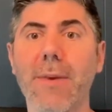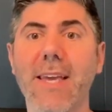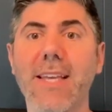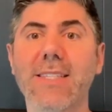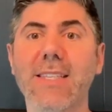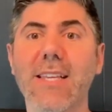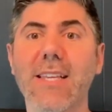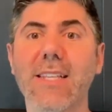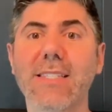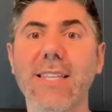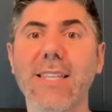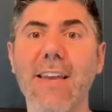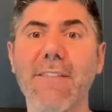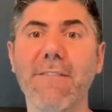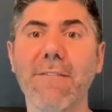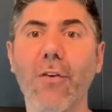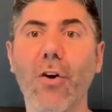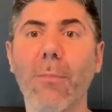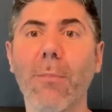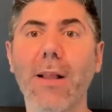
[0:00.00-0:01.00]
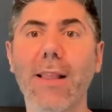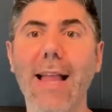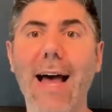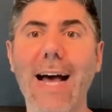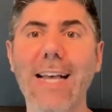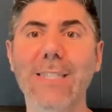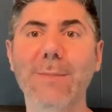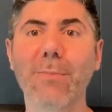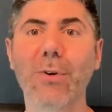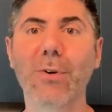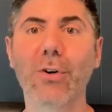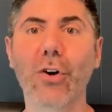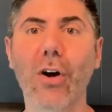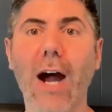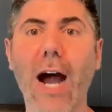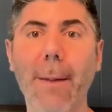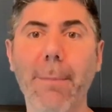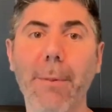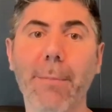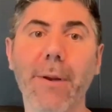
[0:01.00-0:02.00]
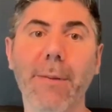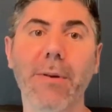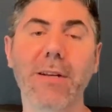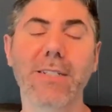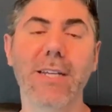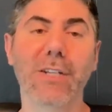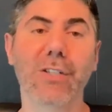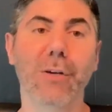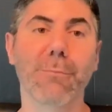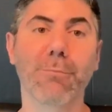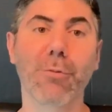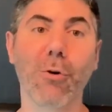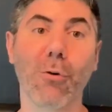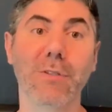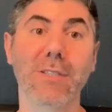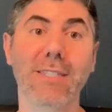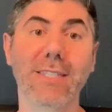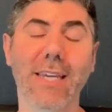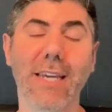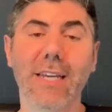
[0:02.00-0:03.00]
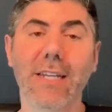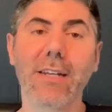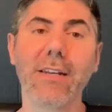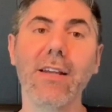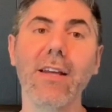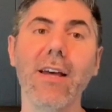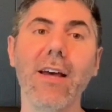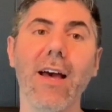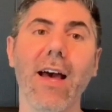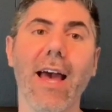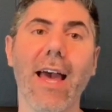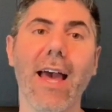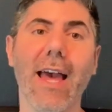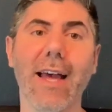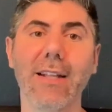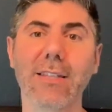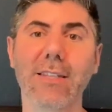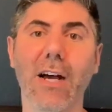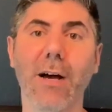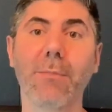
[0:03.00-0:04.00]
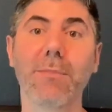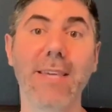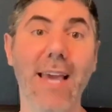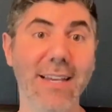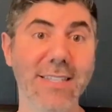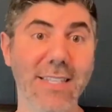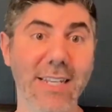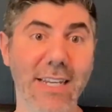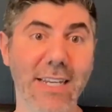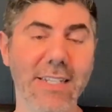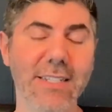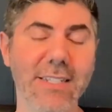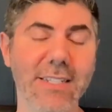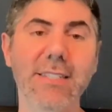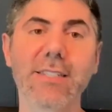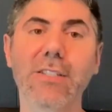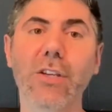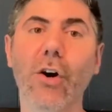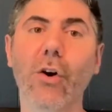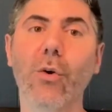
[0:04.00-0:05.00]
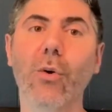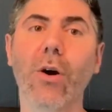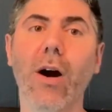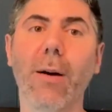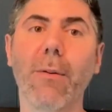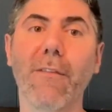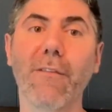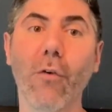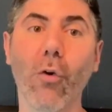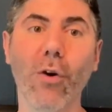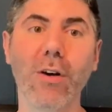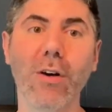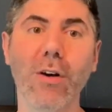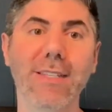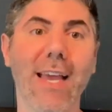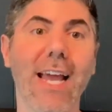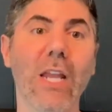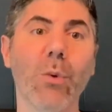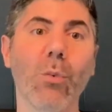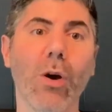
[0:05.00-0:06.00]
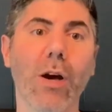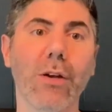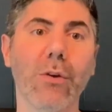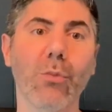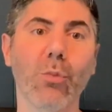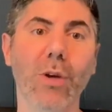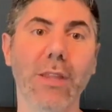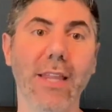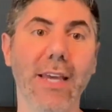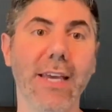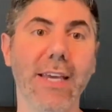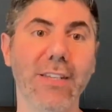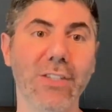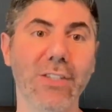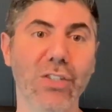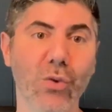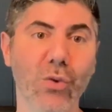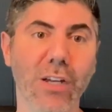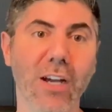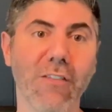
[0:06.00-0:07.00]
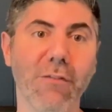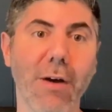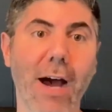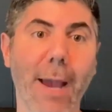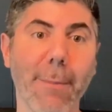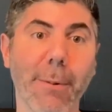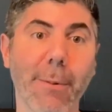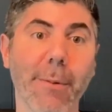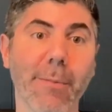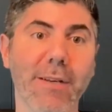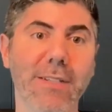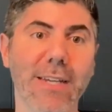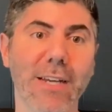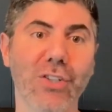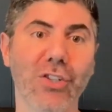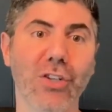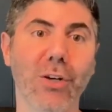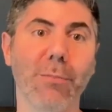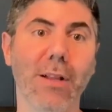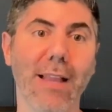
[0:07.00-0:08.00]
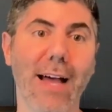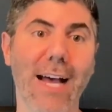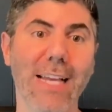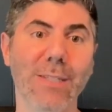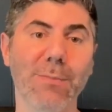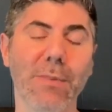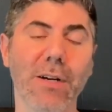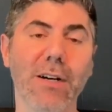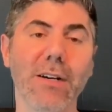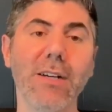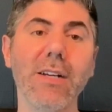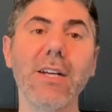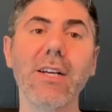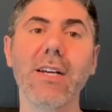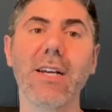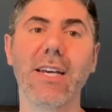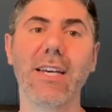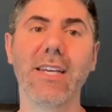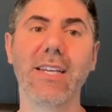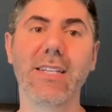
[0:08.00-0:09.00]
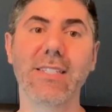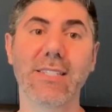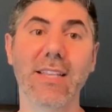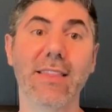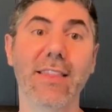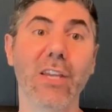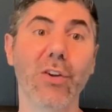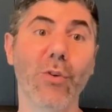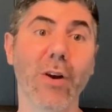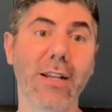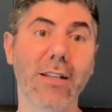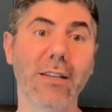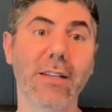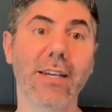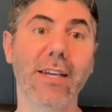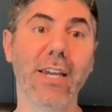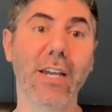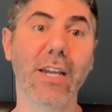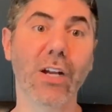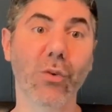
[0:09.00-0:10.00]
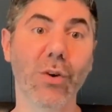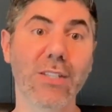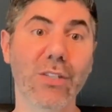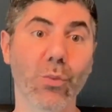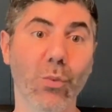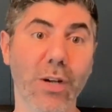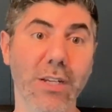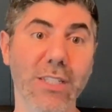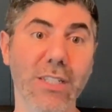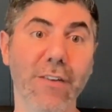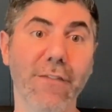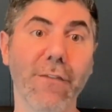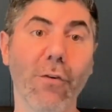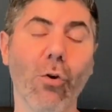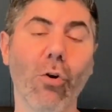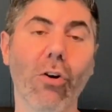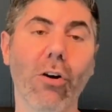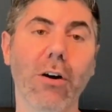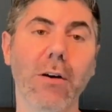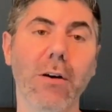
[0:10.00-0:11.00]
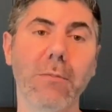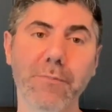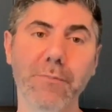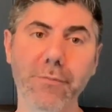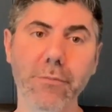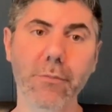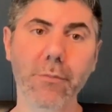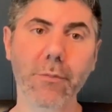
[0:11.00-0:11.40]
Is it safe for melasma or hyperpigmentation prone skin? And yes, it is. So of course, anyone with a history of hyperpigmentation or melasma is in theoretically increased risk for